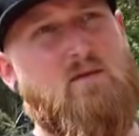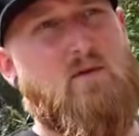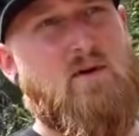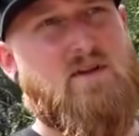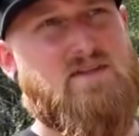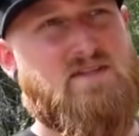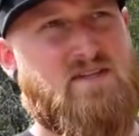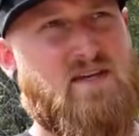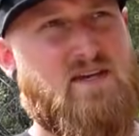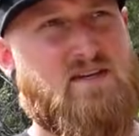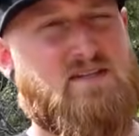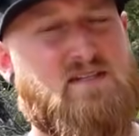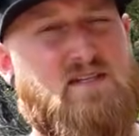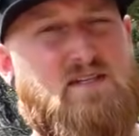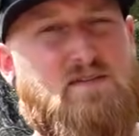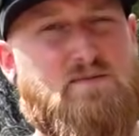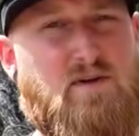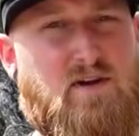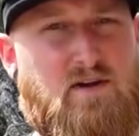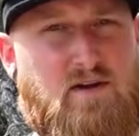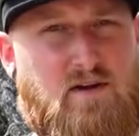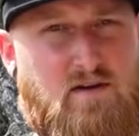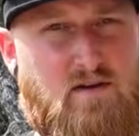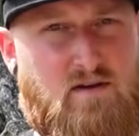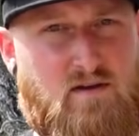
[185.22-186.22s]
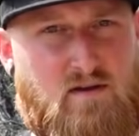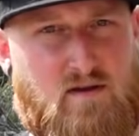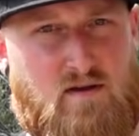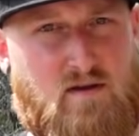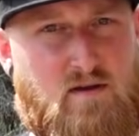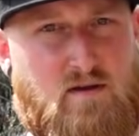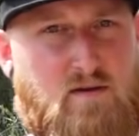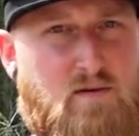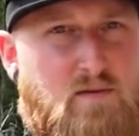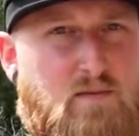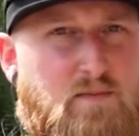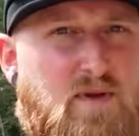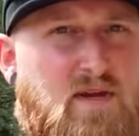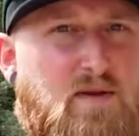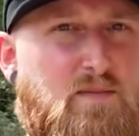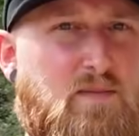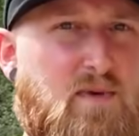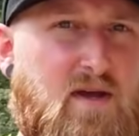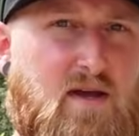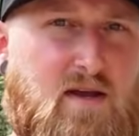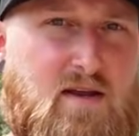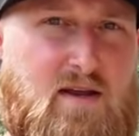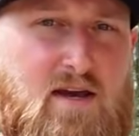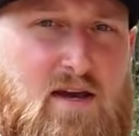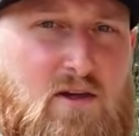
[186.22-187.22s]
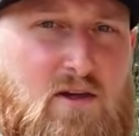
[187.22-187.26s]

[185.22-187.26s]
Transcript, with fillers: West Texas, probably gonna go to Big Bend